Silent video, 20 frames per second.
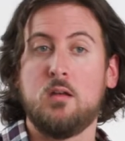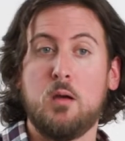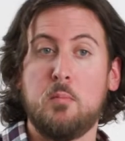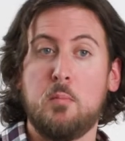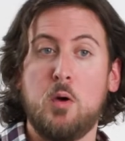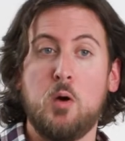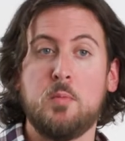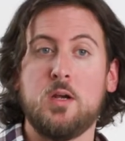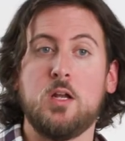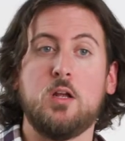a
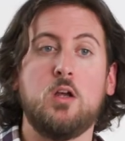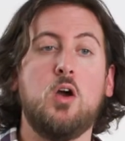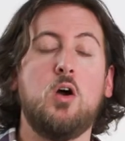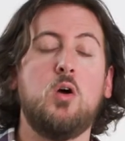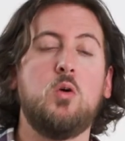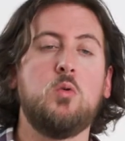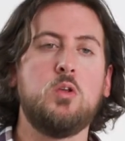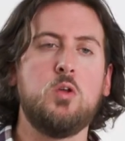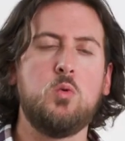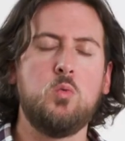moment
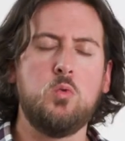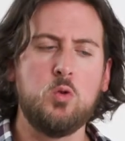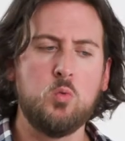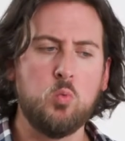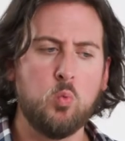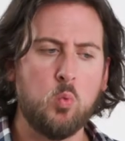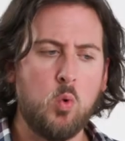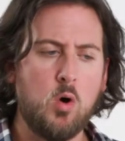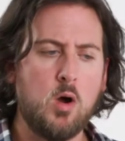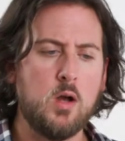ago. You
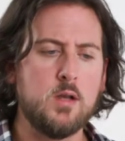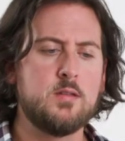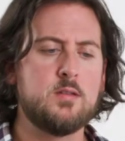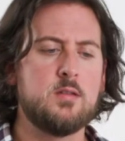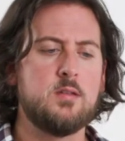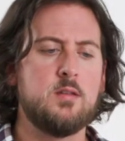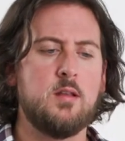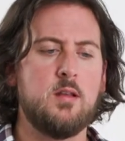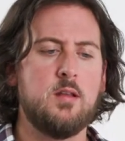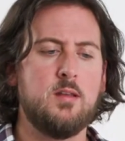
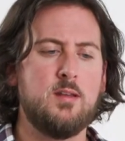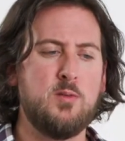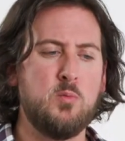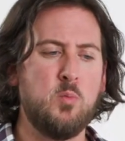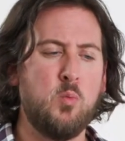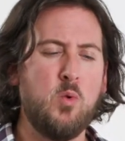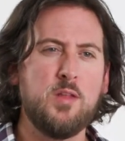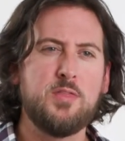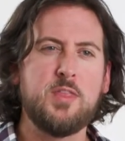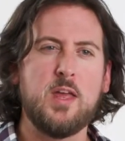want
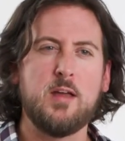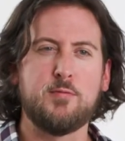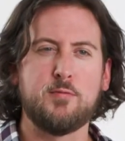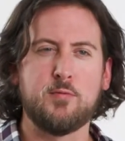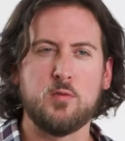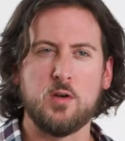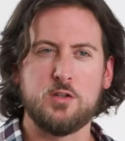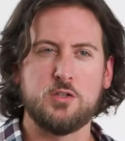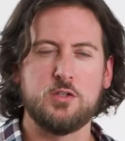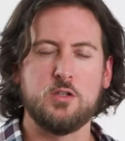that
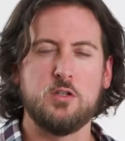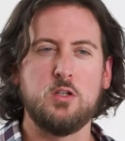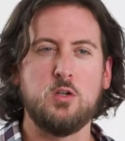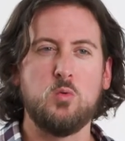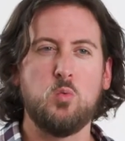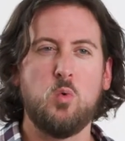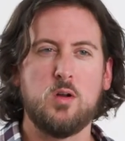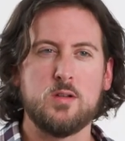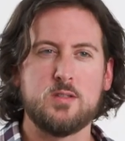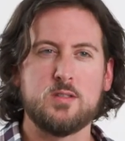friction.
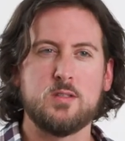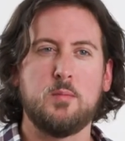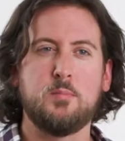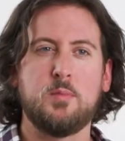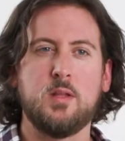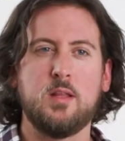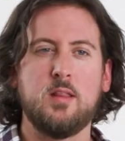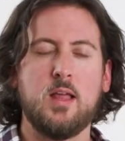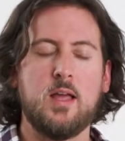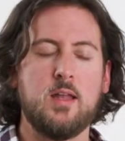You want
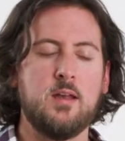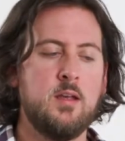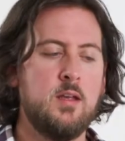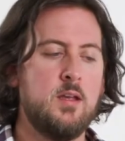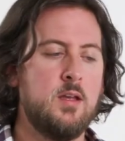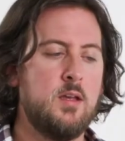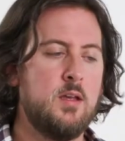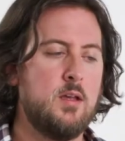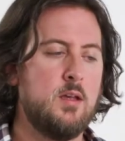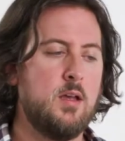something that,
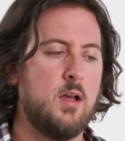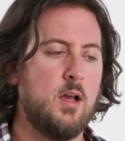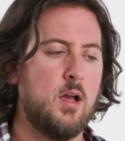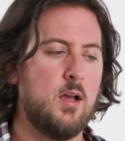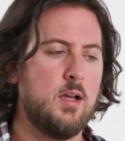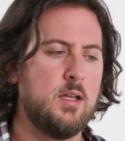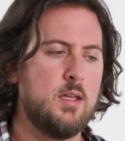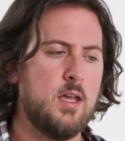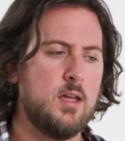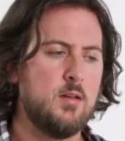
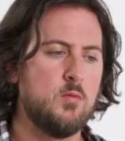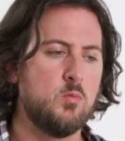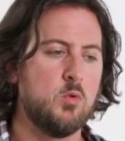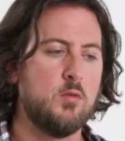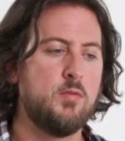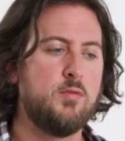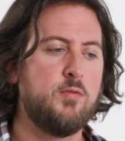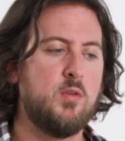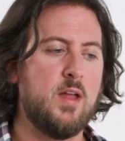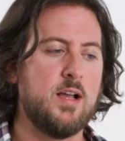again,
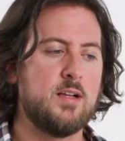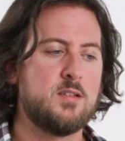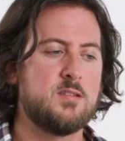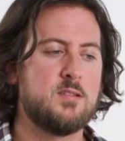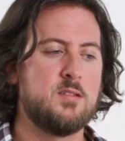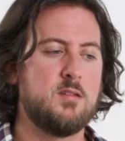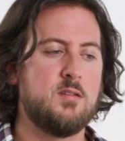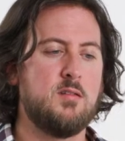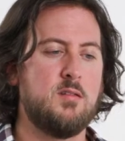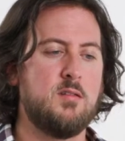
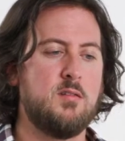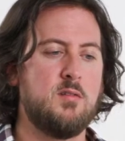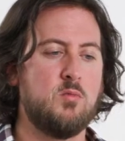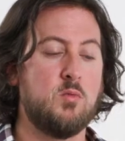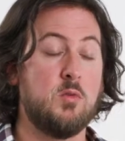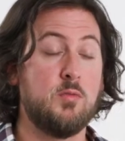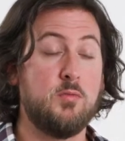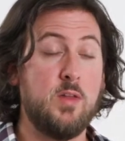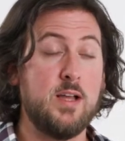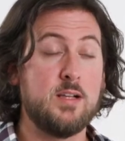reflects
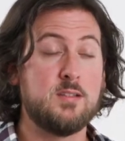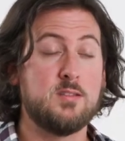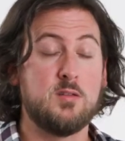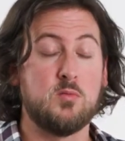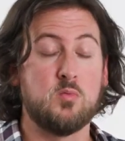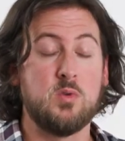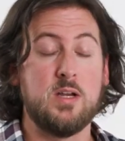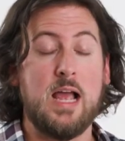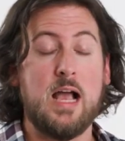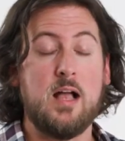
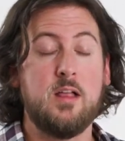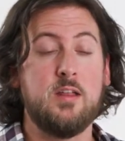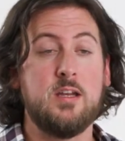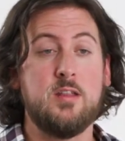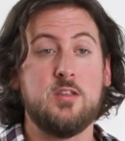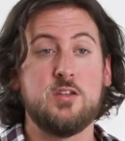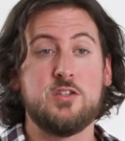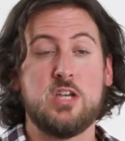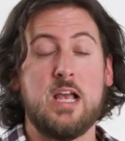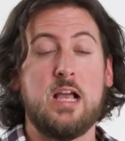the reality,
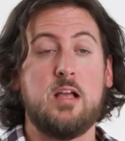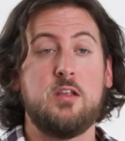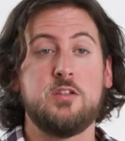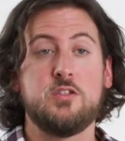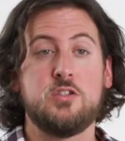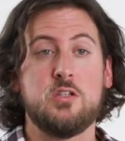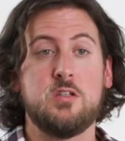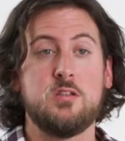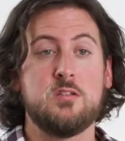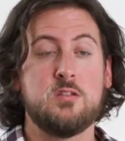the
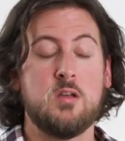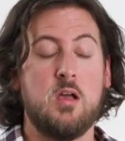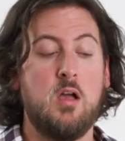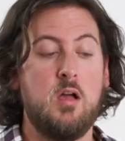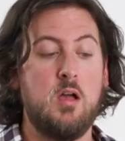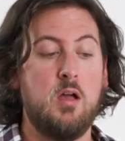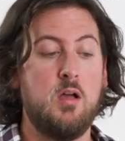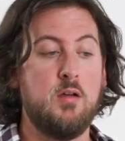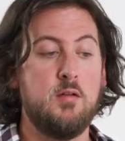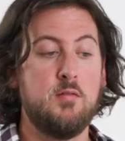challenges
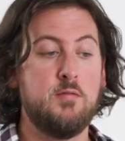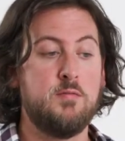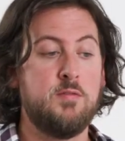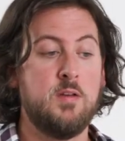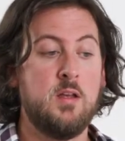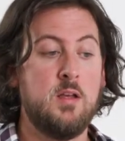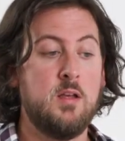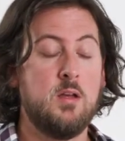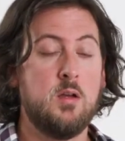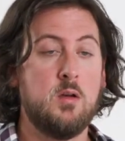of
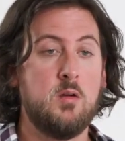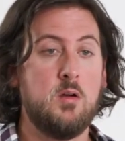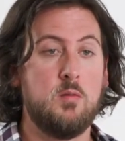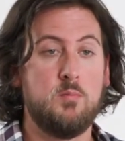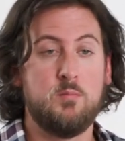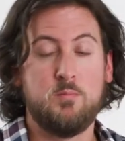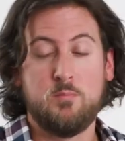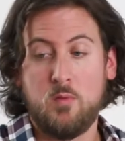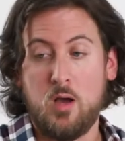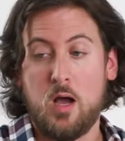
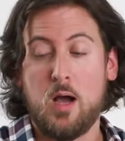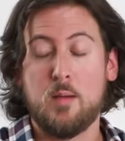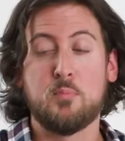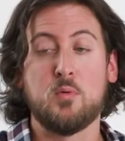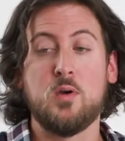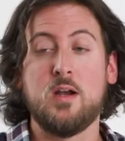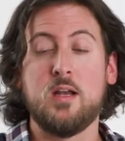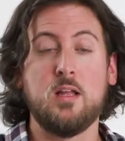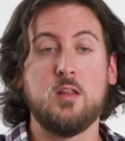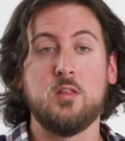
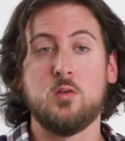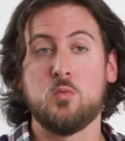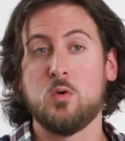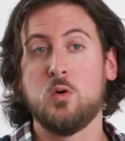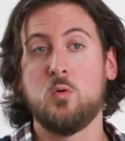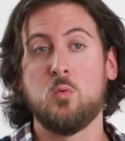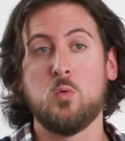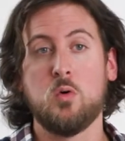operating in the real